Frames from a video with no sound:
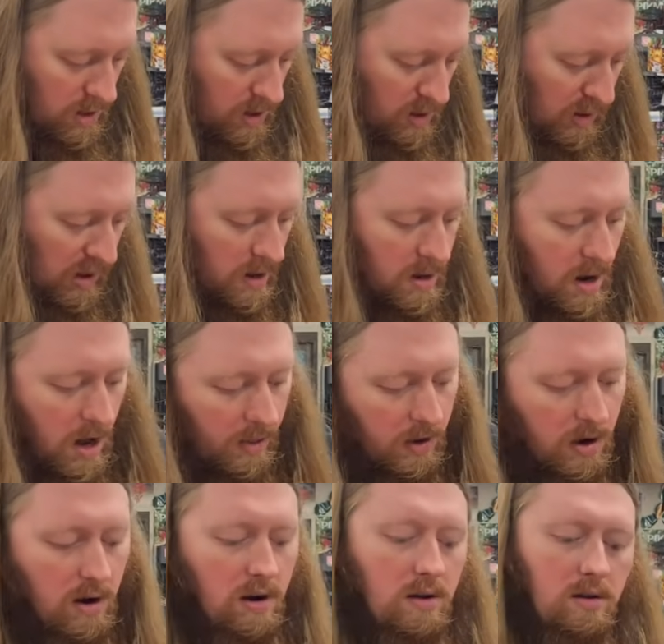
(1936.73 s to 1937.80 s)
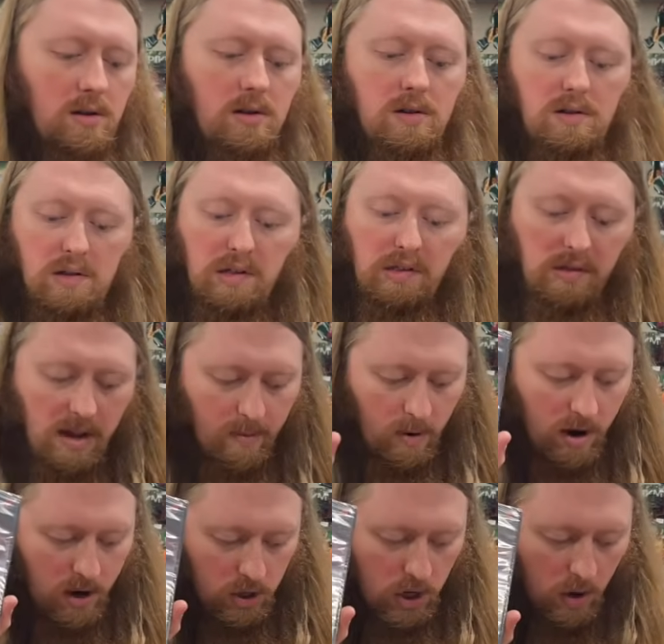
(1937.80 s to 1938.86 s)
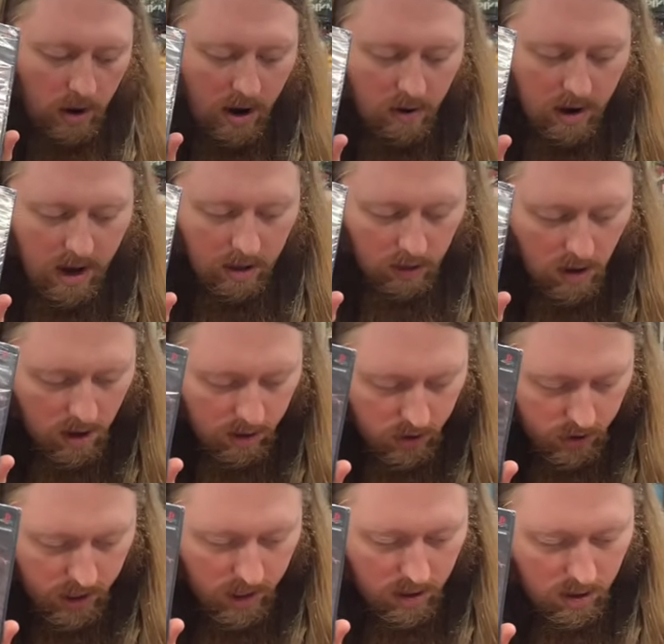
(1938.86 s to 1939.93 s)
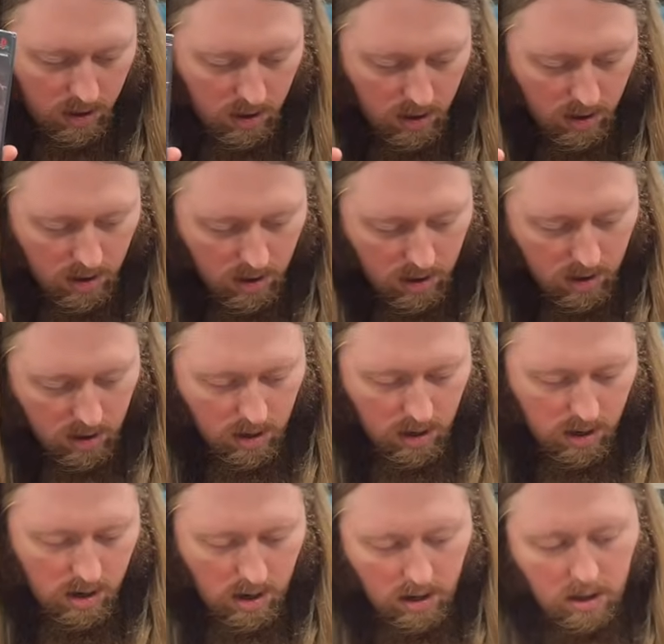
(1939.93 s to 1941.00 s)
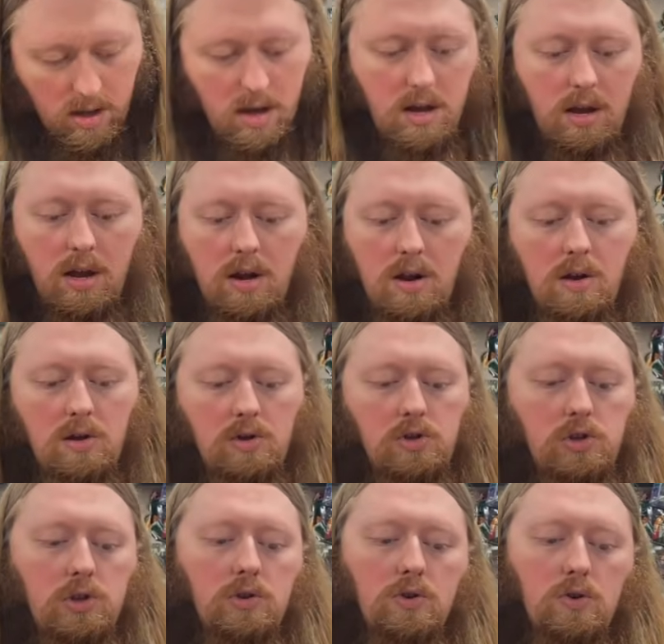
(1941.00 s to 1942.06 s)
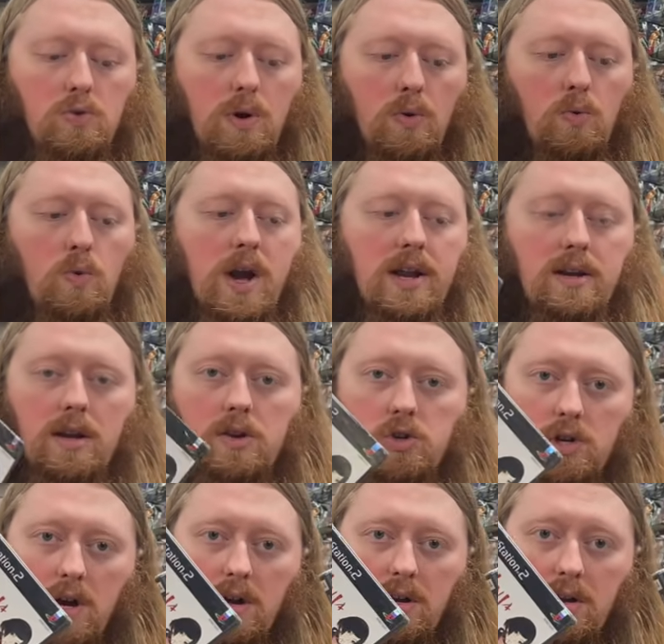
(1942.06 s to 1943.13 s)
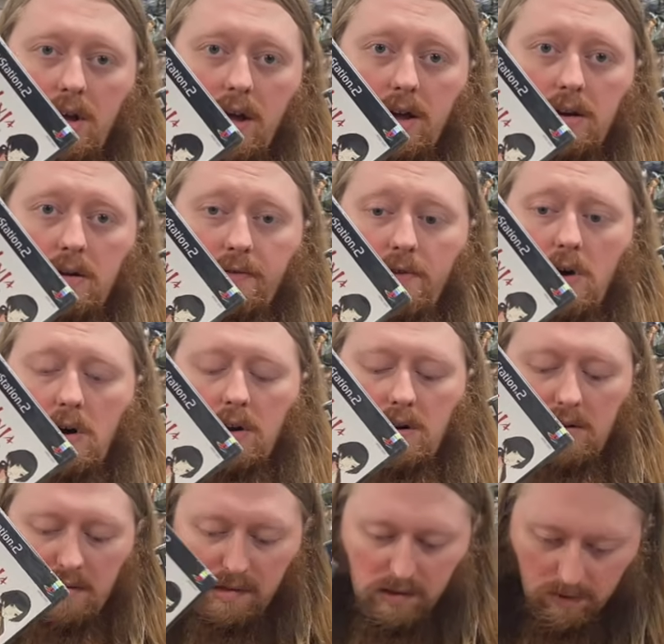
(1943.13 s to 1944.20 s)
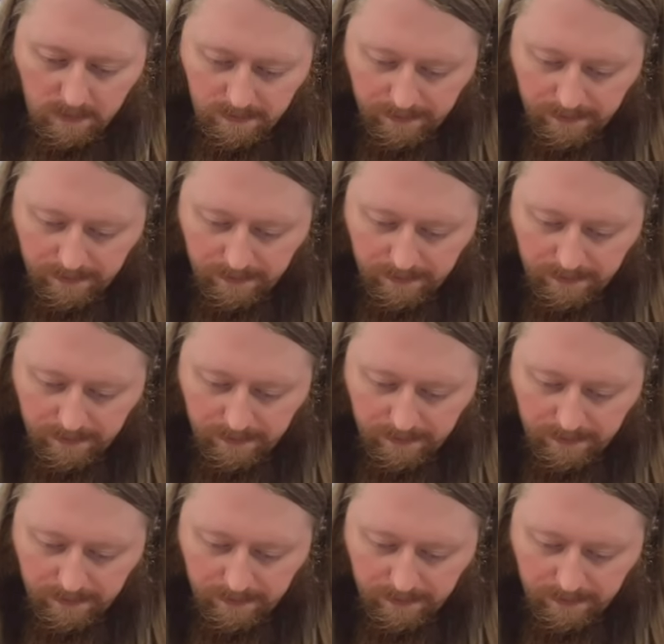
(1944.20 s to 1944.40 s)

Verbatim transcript: There's another Samurai Shodown anthology. Nice. And then two Red Ninja End of Honors.